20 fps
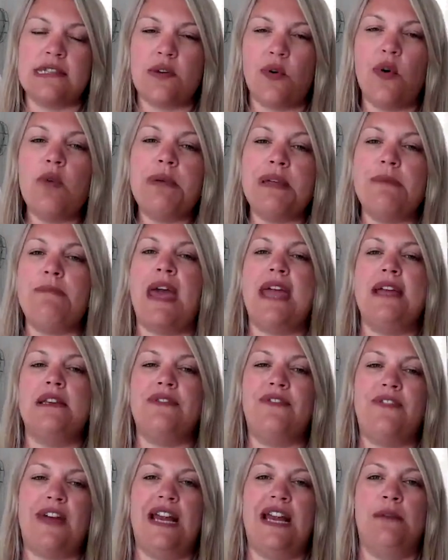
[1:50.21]
so it will be made
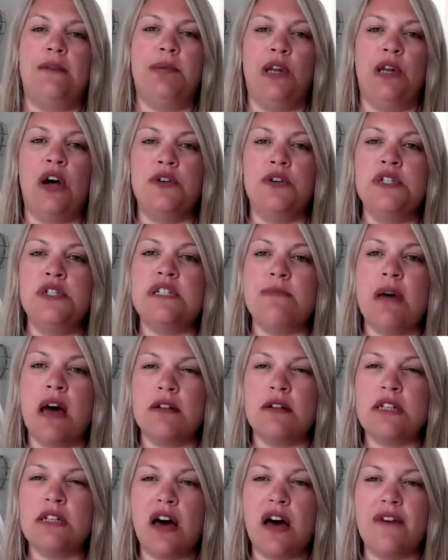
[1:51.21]
available on
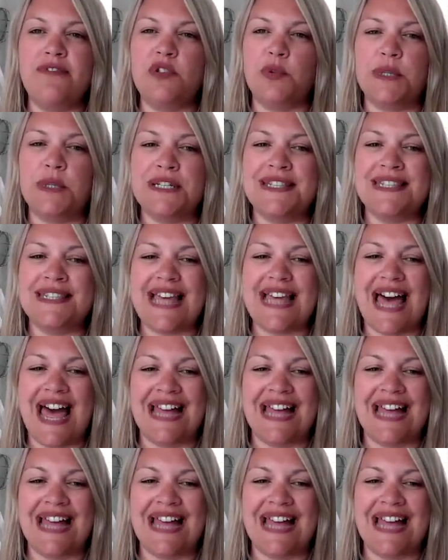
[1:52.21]
demand afterwards.